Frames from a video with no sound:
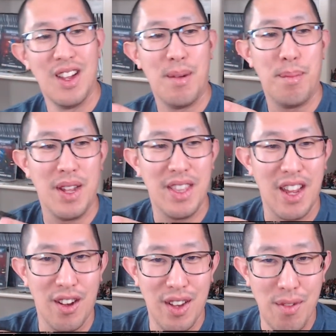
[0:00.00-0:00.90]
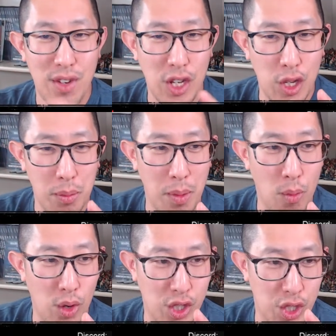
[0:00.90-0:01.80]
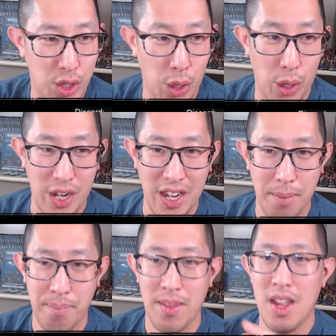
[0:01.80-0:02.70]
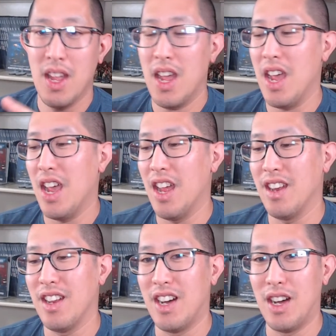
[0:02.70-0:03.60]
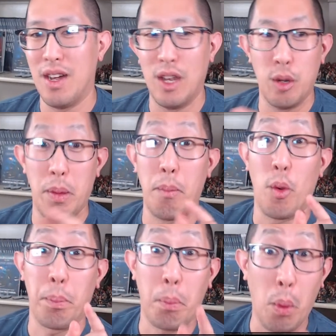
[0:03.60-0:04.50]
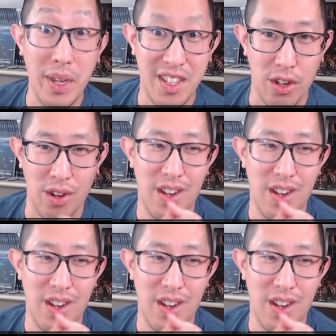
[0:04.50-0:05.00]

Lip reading: But they are definitely a little bit more sturdy and a little bit more pointier.